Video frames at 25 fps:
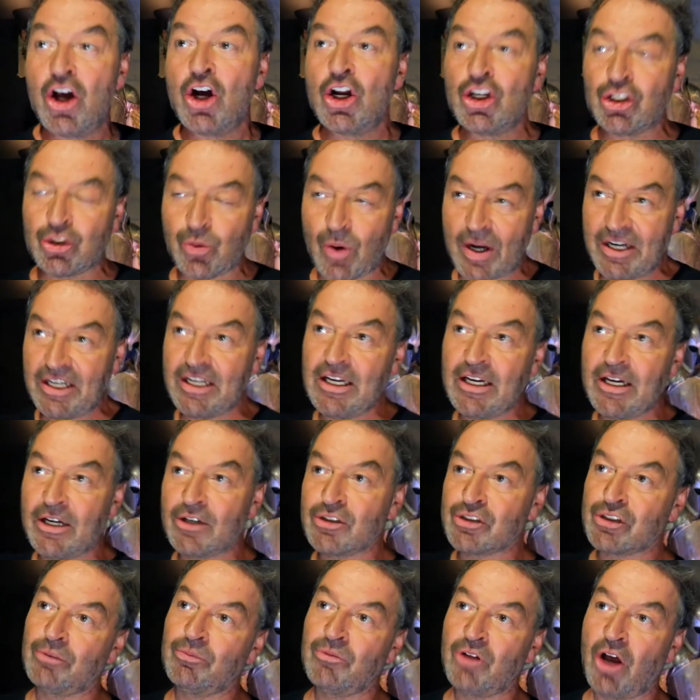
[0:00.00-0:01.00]
20
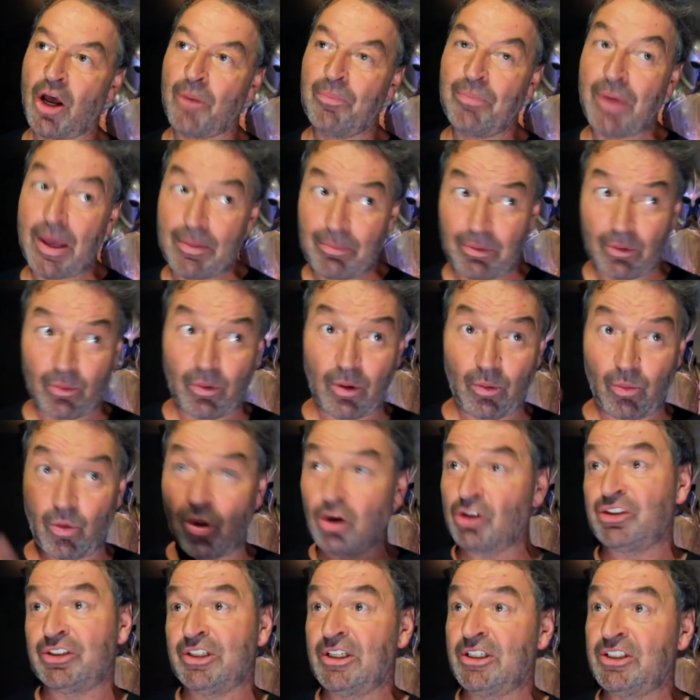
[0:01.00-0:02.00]
years from now, people will
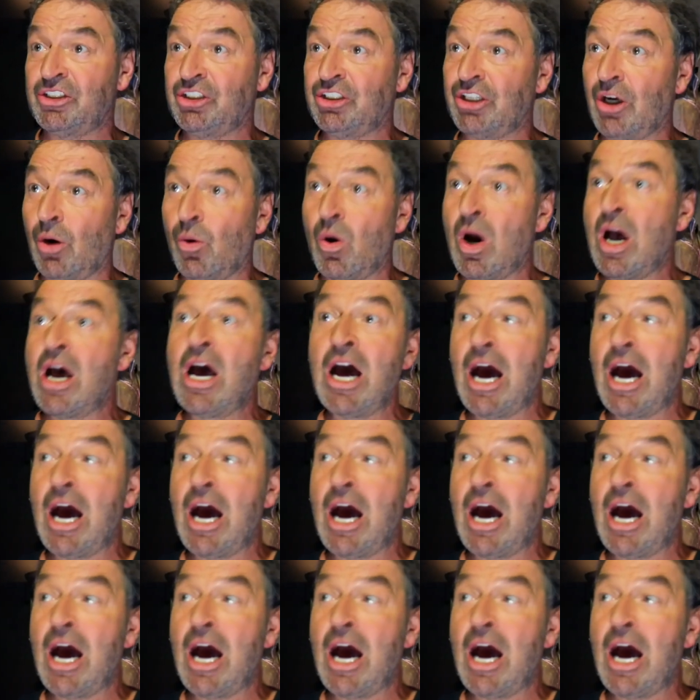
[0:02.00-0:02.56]
watch this show